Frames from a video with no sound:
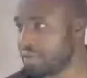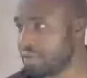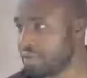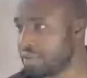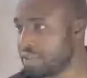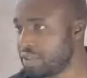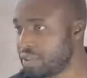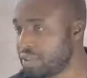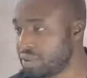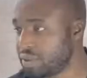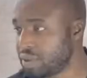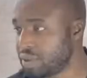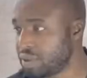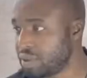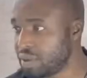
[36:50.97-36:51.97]
have
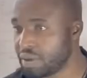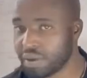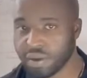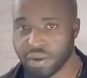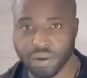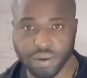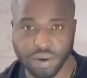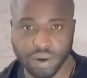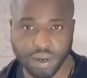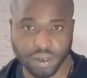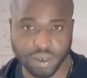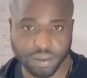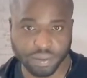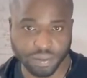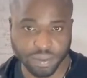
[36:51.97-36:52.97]
here
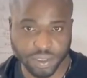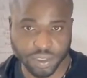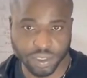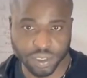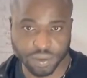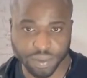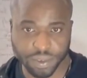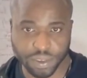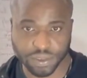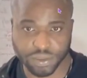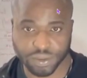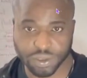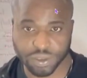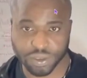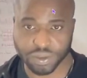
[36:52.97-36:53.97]
is my
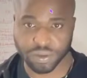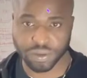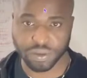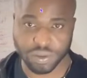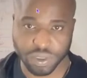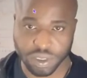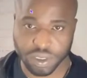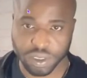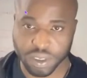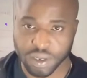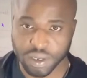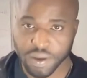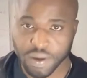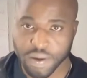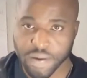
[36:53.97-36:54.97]
Facebook.
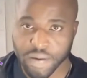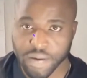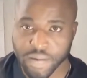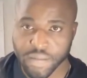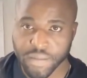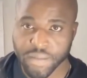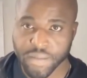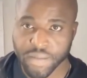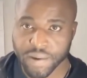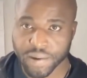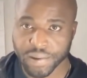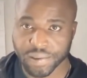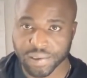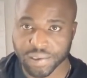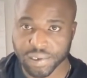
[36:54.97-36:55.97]
You guys can see my
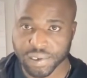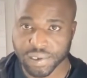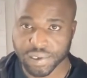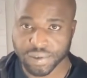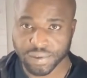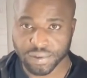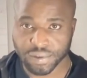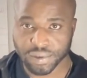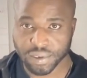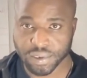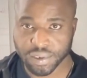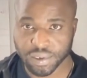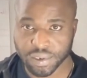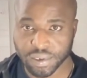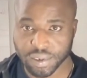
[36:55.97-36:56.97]
Facebook
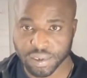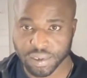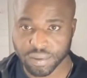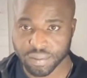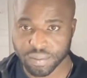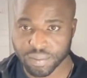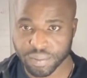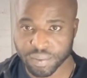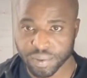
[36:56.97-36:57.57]
account. If you